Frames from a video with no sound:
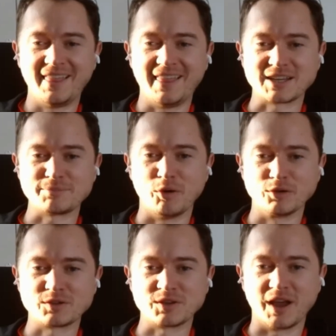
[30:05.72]

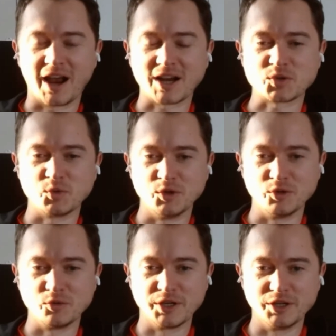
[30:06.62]
exposed to
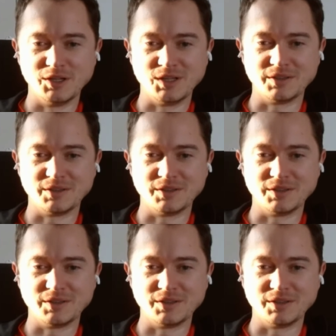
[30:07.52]
actual real